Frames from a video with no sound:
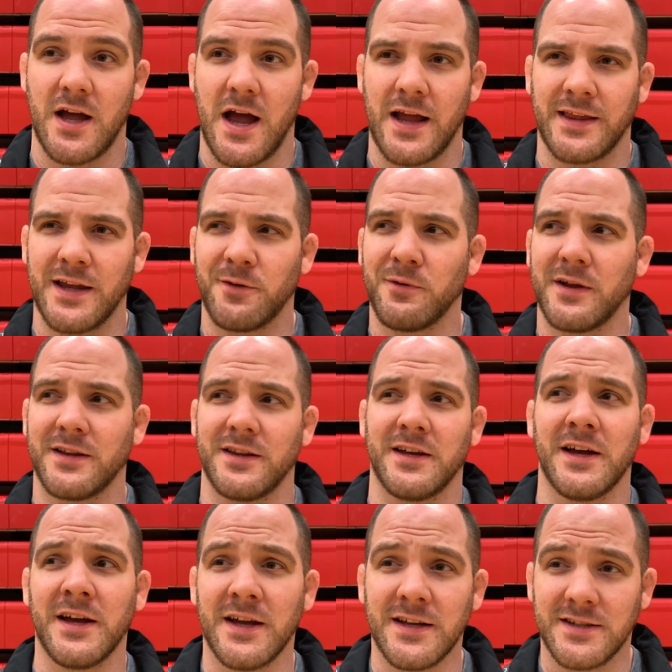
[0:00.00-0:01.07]
Uh, I think what
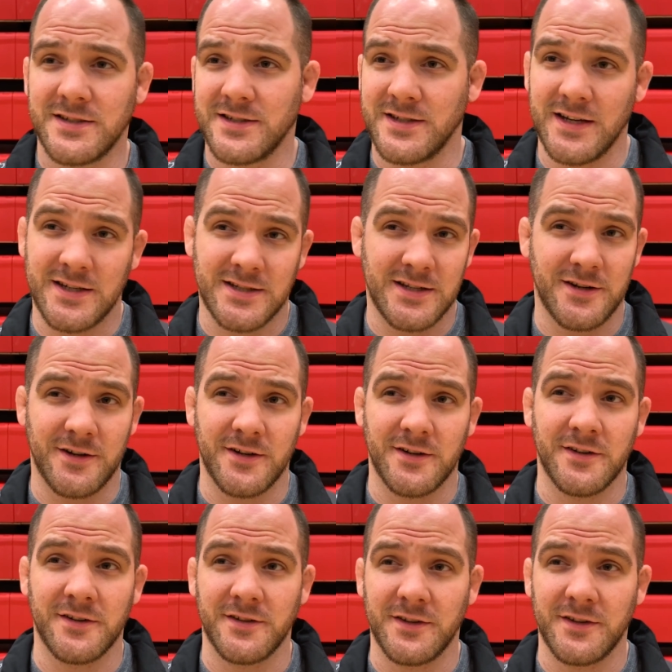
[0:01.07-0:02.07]
six or